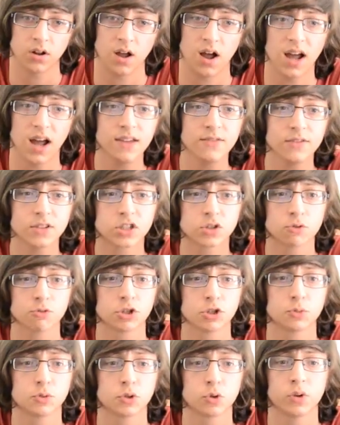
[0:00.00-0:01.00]
I even
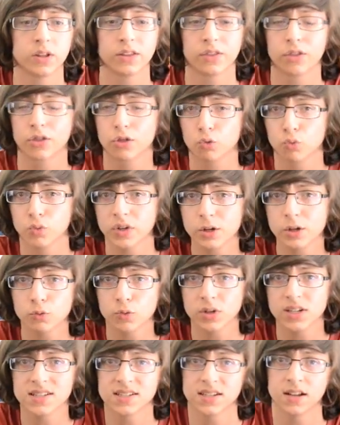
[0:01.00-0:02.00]
switched between three
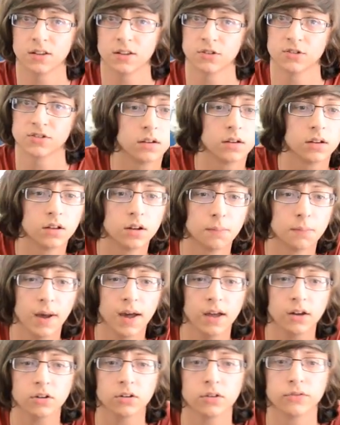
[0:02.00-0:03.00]
resellers in a
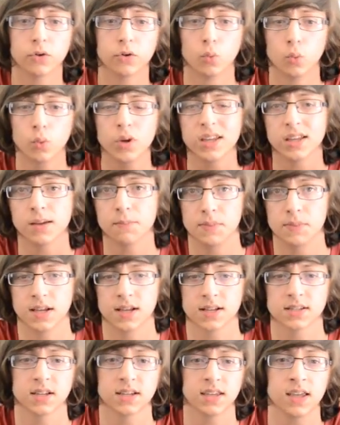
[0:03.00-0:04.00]
matter of a week
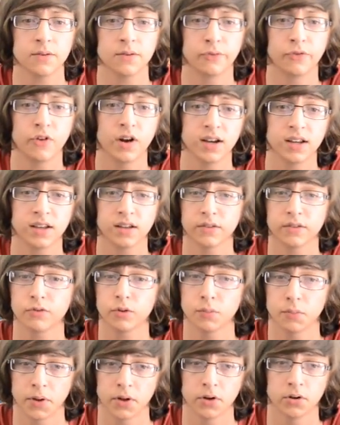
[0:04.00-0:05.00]
because I kept finding it for
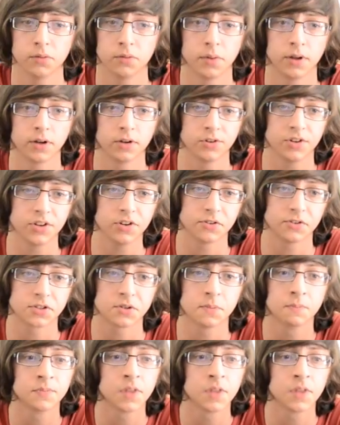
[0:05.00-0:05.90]
better and better deals.